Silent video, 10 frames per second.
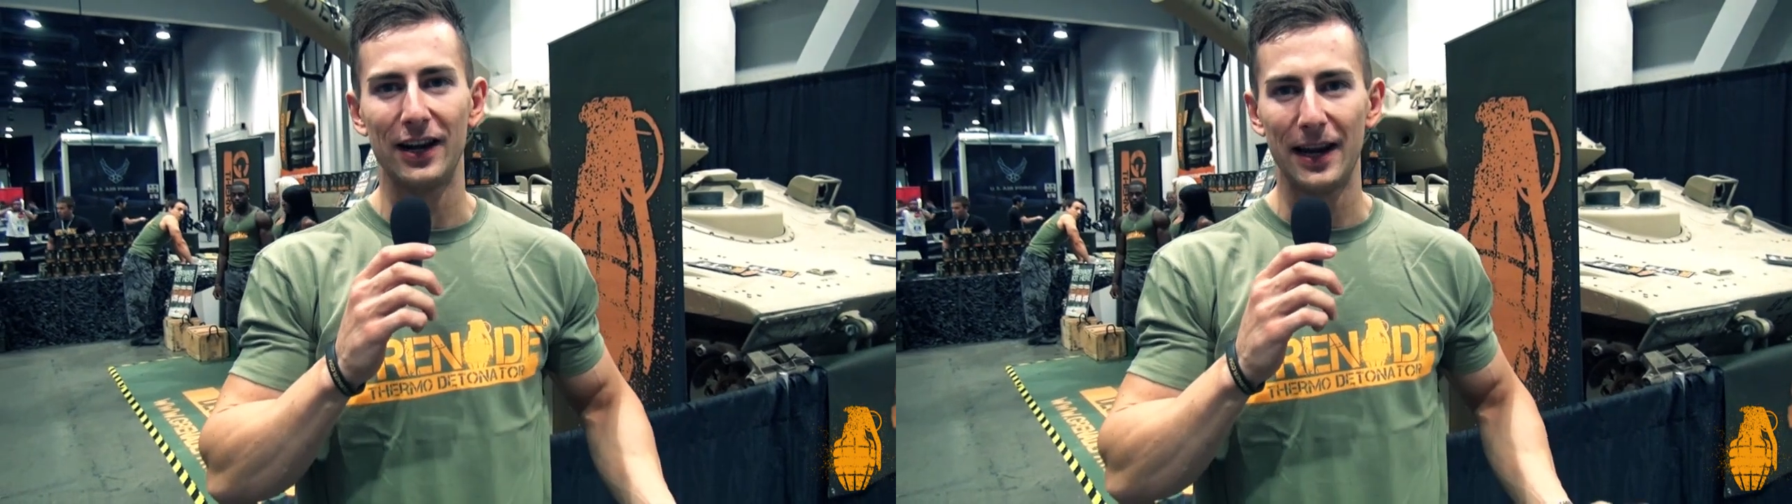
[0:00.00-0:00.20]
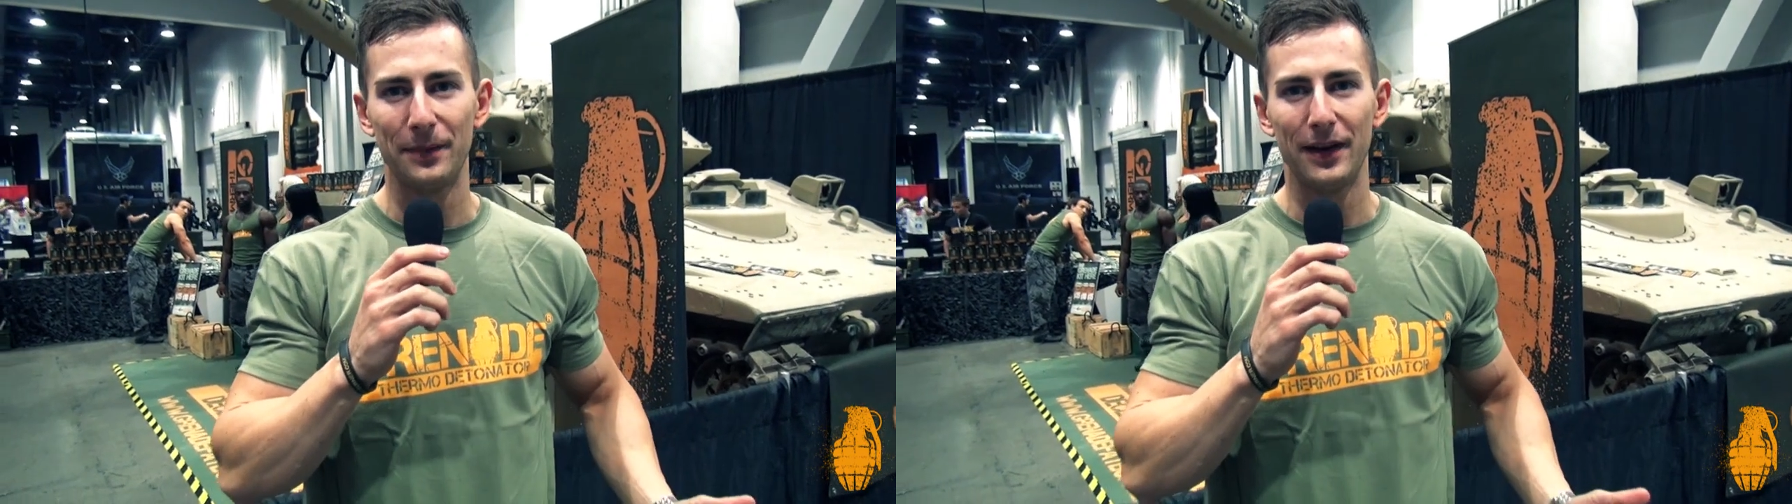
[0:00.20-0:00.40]

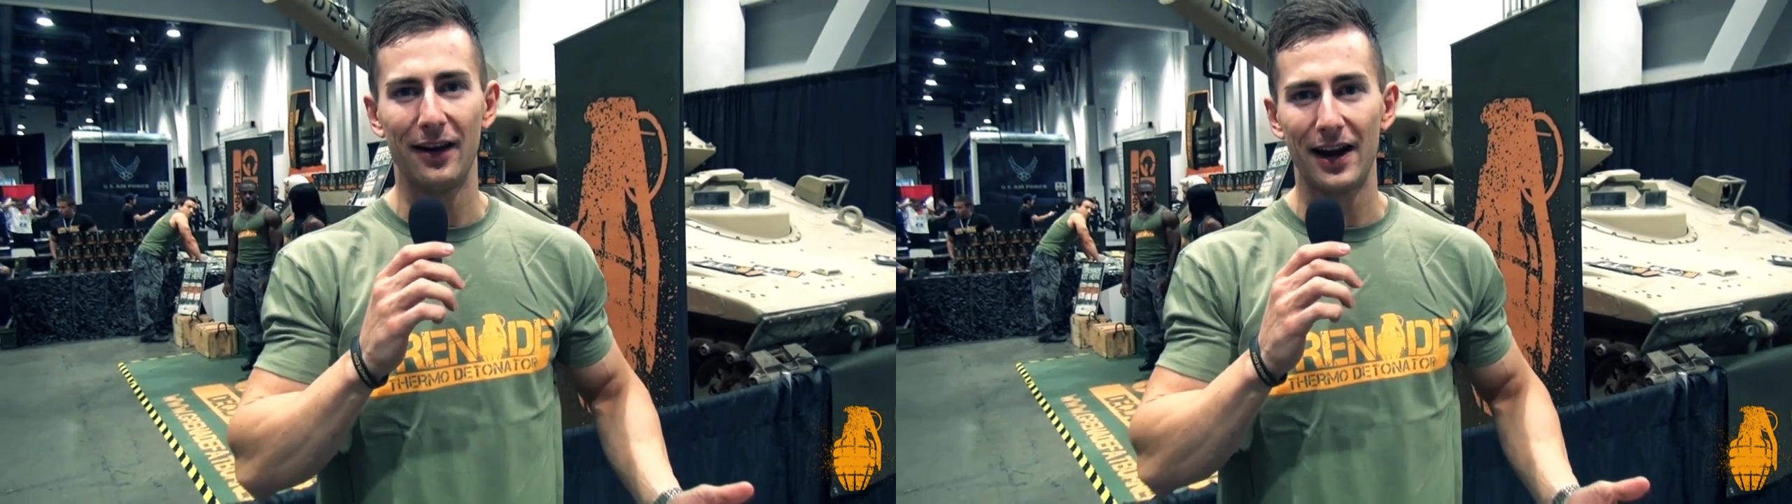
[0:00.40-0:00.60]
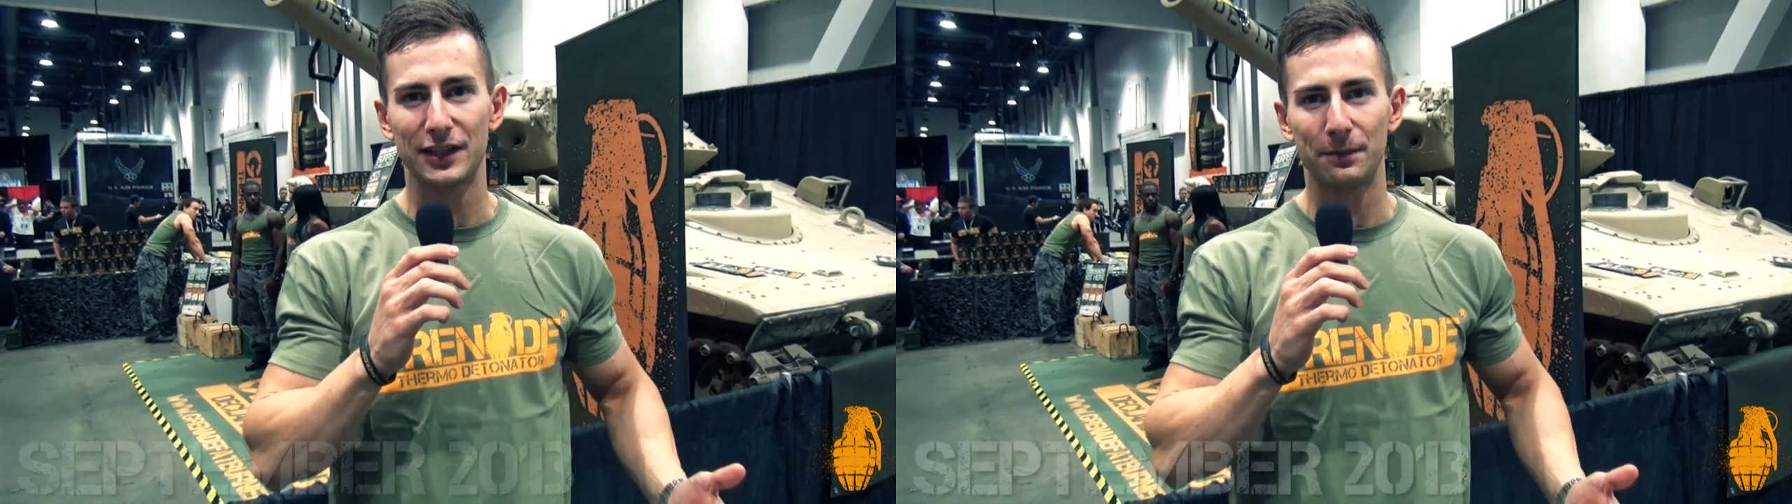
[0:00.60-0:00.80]

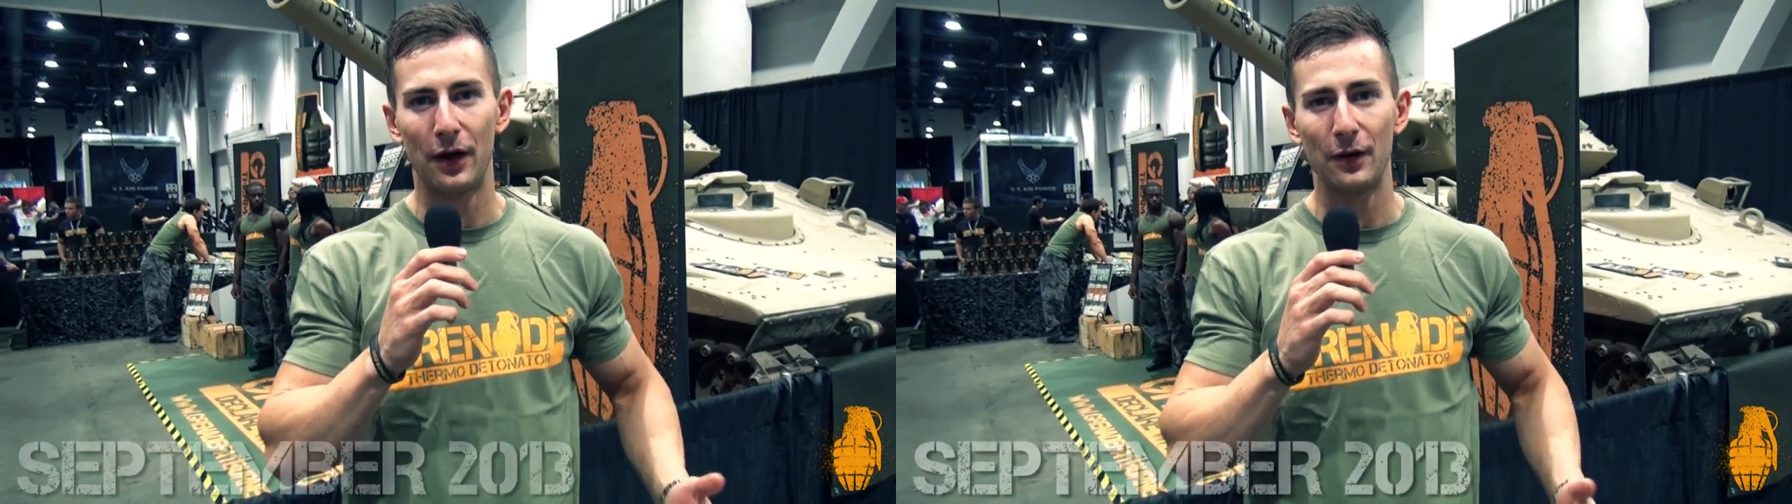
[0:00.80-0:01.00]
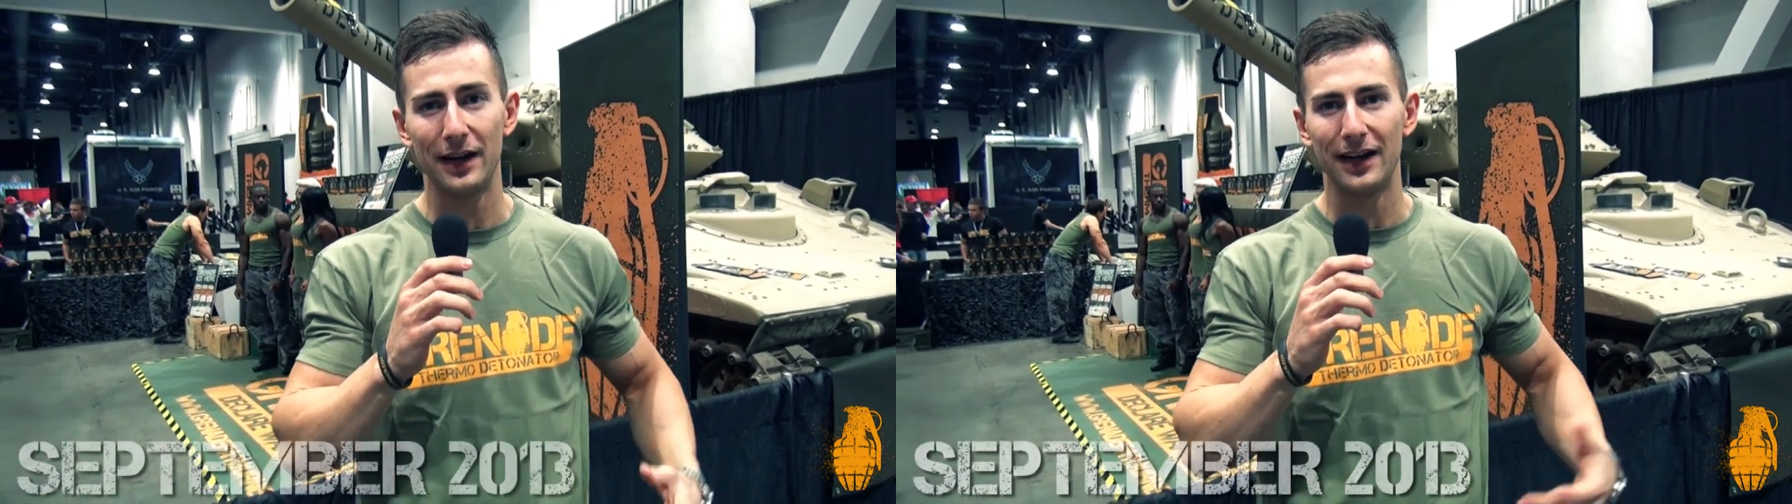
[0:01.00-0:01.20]
Olympia
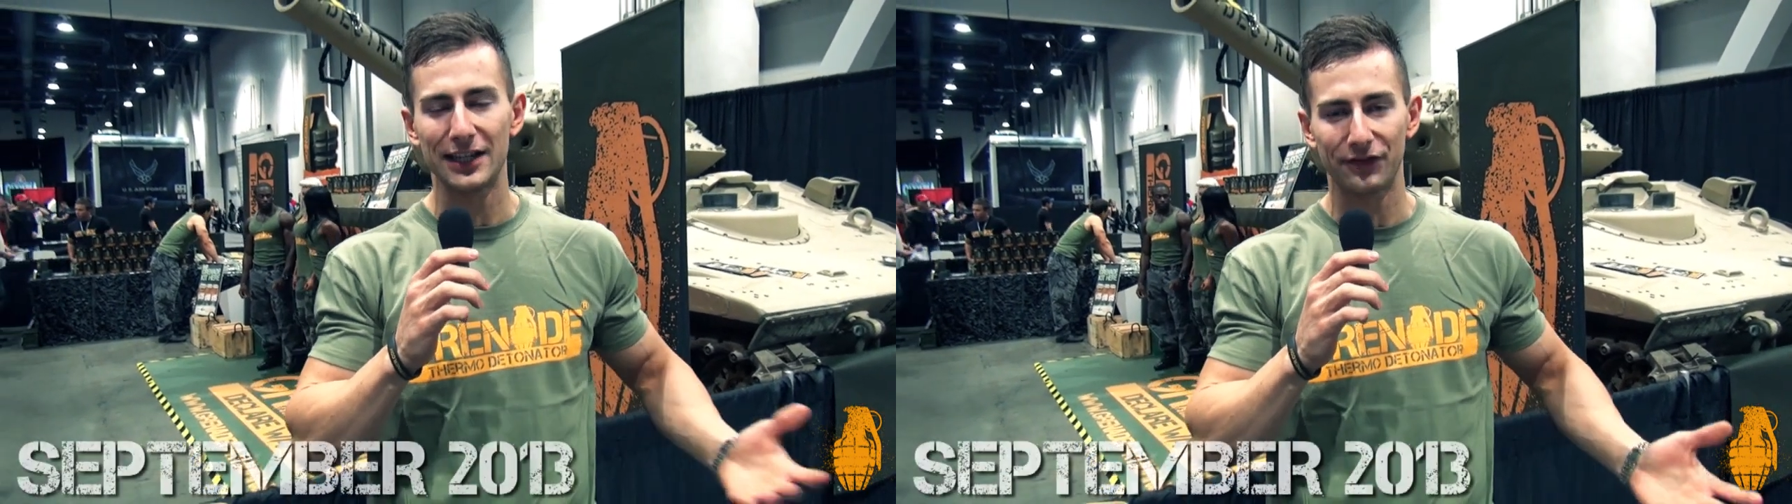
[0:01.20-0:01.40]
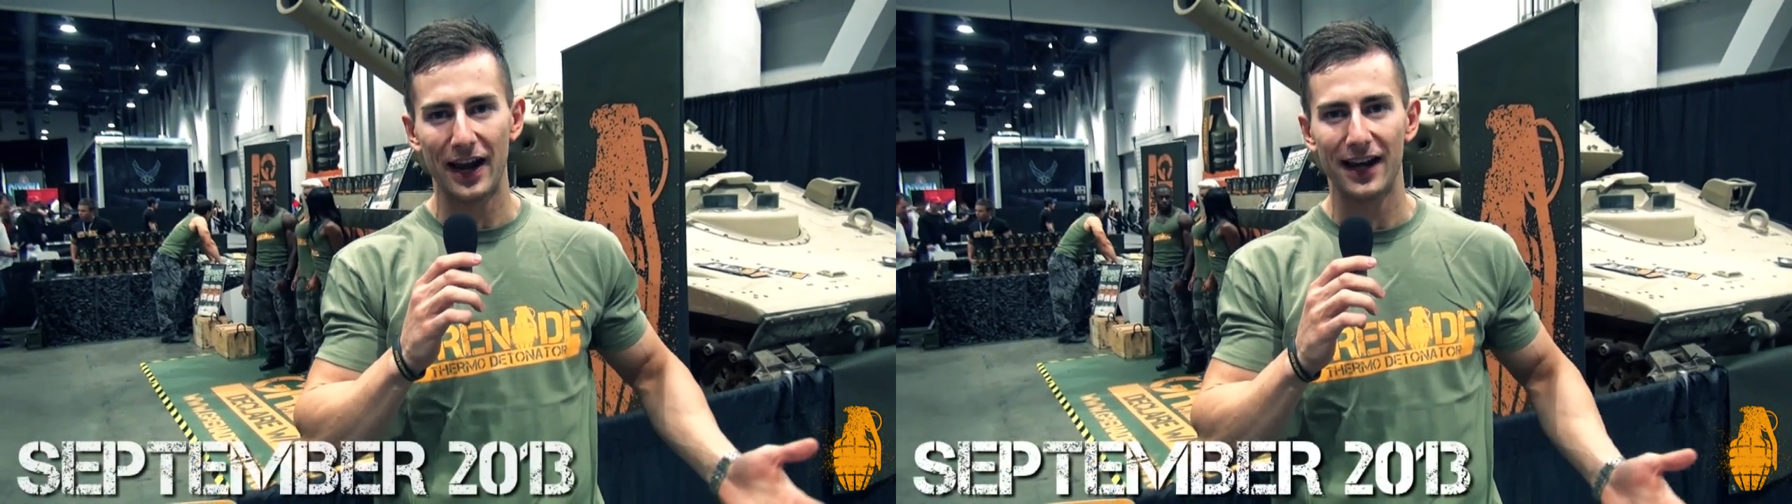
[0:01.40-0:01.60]
Expo in
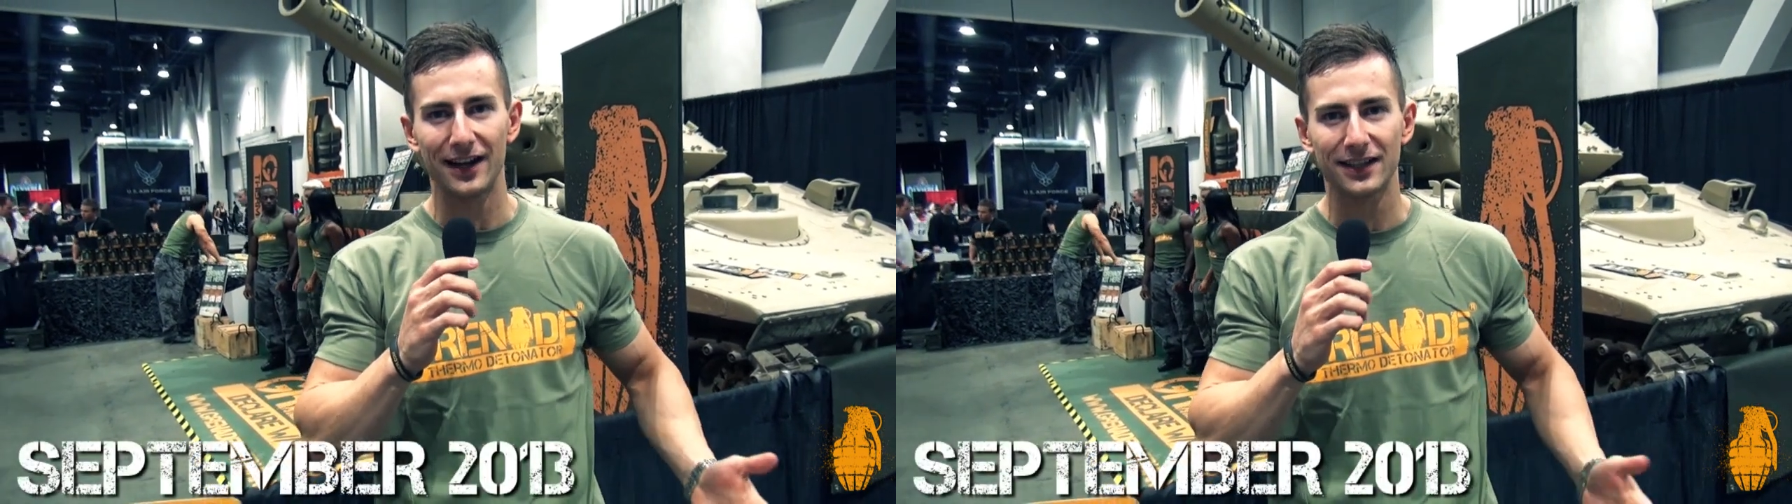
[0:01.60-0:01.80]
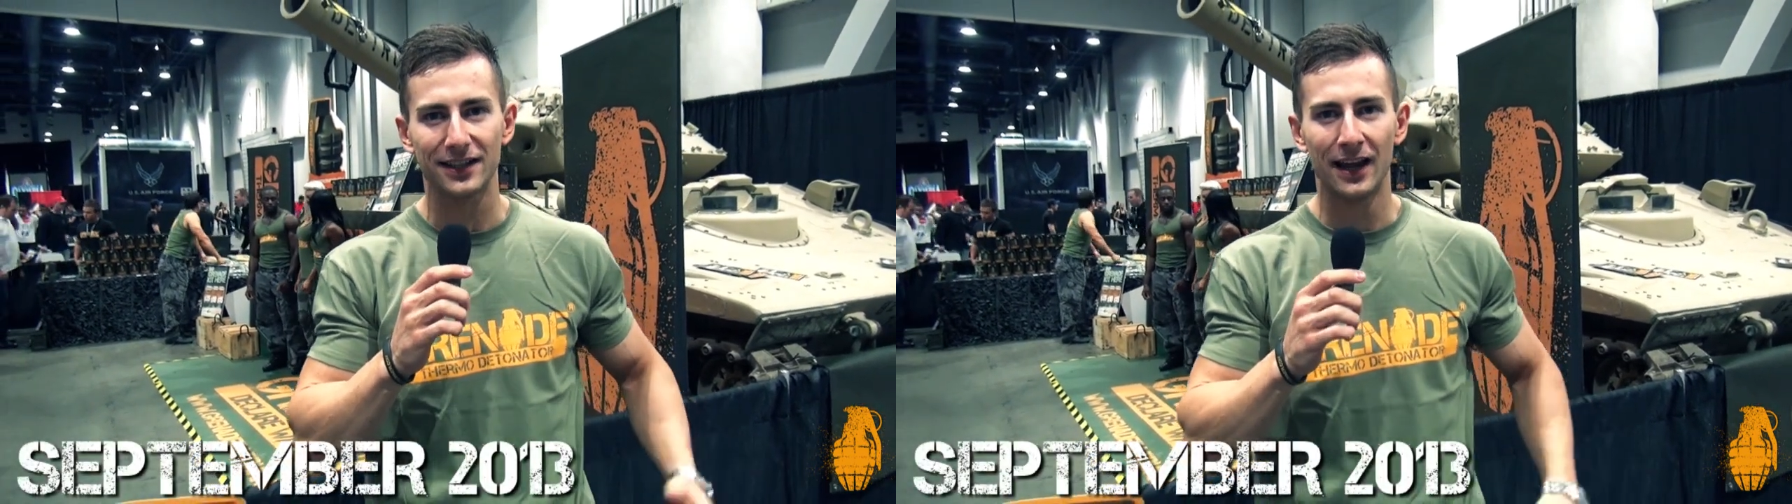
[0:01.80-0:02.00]
Las
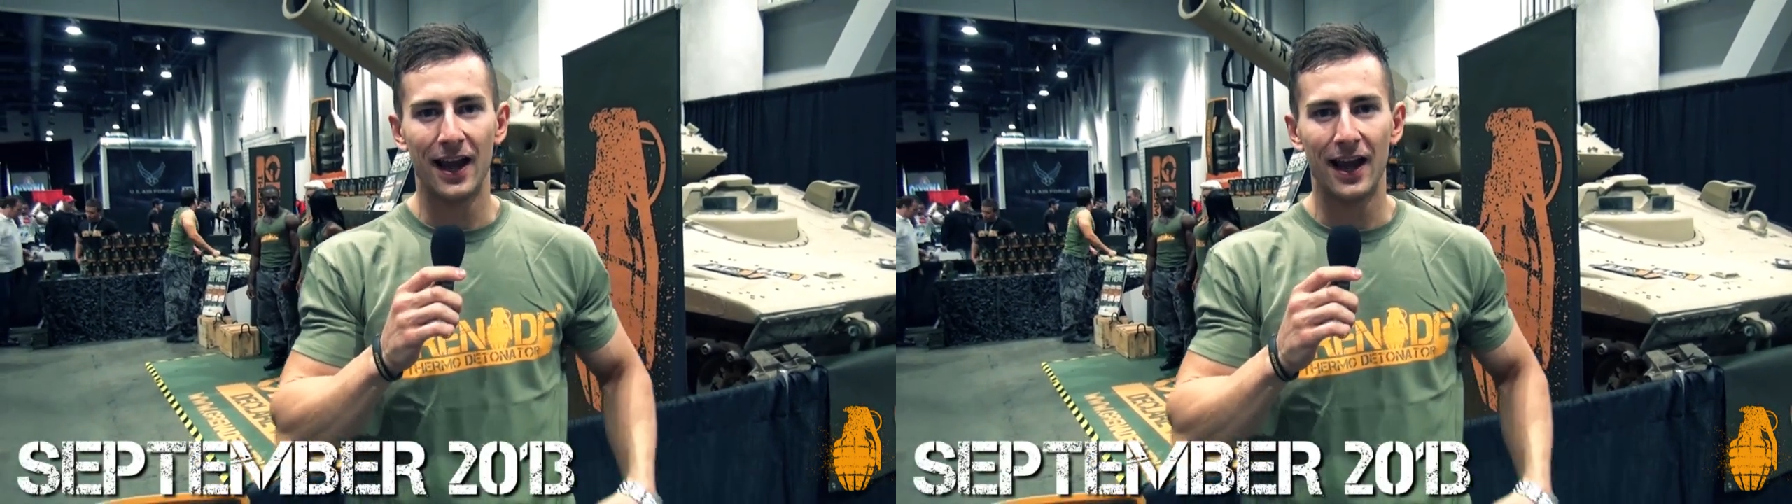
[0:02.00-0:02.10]
Vegas.